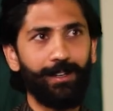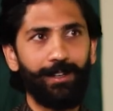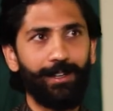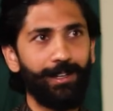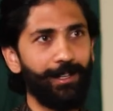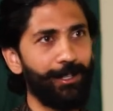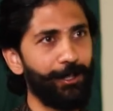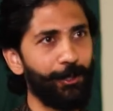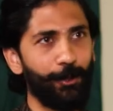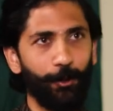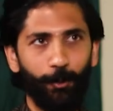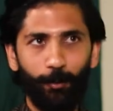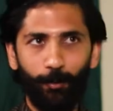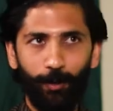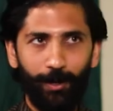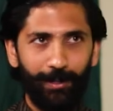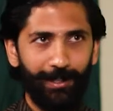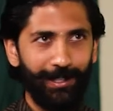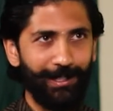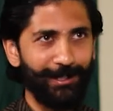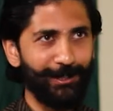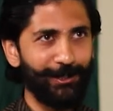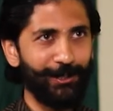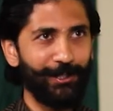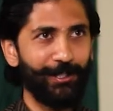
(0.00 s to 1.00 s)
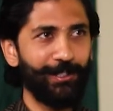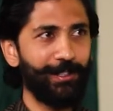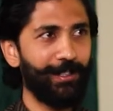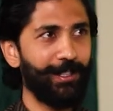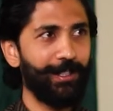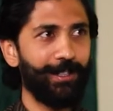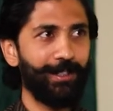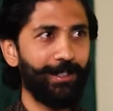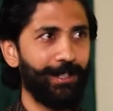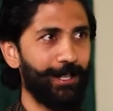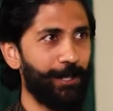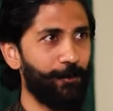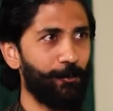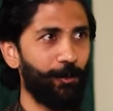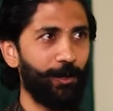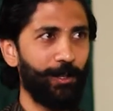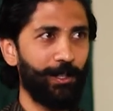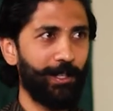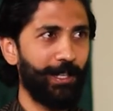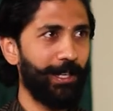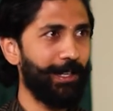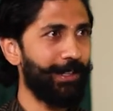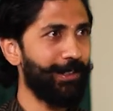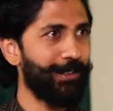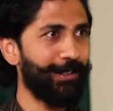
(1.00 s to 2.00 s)
I don't want engineering and I want
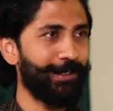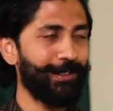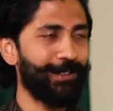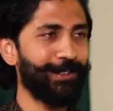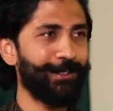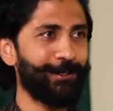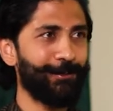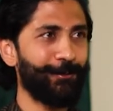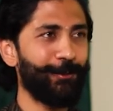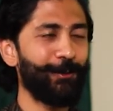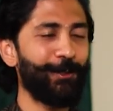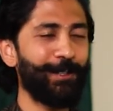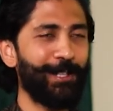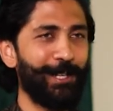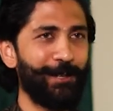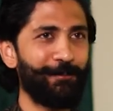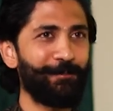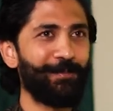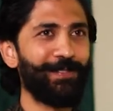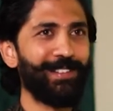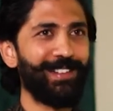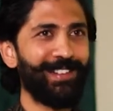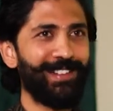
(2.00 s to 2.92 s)
to get into this full time.